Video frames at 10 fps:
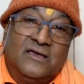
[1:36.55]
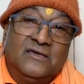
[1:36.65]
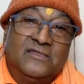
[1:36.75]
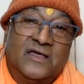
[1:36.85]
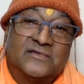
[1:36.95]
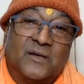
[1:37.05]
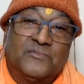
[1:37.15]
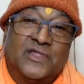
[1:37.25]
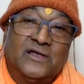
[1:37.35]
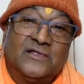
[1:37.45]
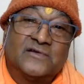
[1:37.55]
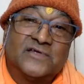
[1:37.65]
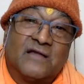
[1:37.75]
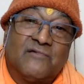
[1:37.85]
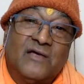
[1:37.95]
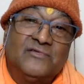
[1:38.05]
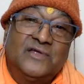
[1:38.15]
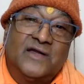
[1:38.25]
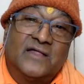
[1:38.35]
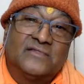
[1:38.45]
Is there something that survives
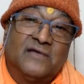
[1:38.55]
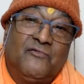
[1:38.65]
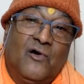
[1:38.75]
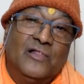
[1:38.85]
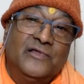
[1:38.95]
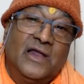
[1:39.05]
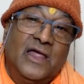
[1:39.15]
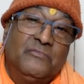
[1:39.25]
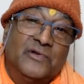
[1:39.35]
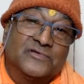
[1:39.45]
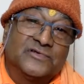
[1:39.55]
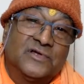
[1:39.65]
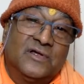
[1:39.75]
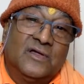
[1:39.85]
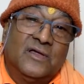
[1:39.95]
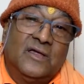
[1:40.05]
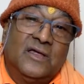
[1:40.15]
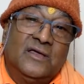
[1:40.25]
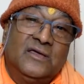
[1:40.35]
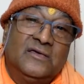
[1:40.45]
the death of all the labels?
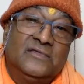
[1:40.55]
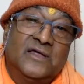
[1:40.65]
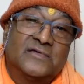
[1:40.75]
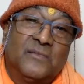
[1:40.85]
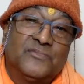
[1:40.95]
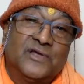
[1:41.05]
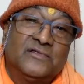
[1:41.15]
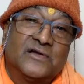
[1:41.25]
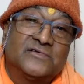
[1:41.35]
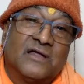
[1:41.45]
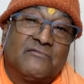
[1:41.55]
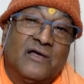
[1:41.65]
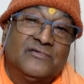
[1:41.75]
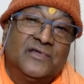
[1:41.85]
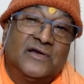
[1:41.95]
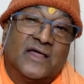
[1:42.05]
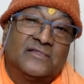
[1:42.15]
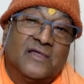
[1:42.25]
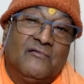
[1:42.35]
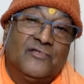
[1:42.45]
Is there something that survives the
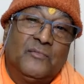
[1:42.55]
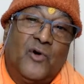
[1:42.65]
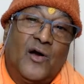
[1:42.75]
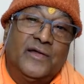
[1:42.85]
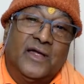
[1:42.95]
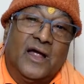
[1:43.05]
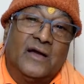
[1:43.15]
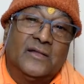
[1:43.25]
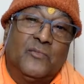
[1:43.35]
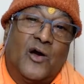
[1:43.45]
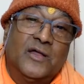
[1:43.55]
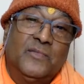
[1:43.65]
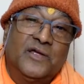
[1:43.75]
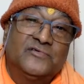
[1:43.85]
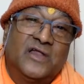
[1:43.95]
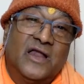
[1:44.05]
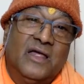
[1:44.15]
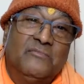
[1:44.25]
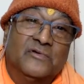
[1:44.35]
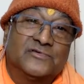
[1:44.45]
death of the body and the body based
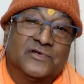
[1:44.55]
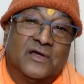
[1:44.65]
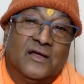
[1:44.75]
labels?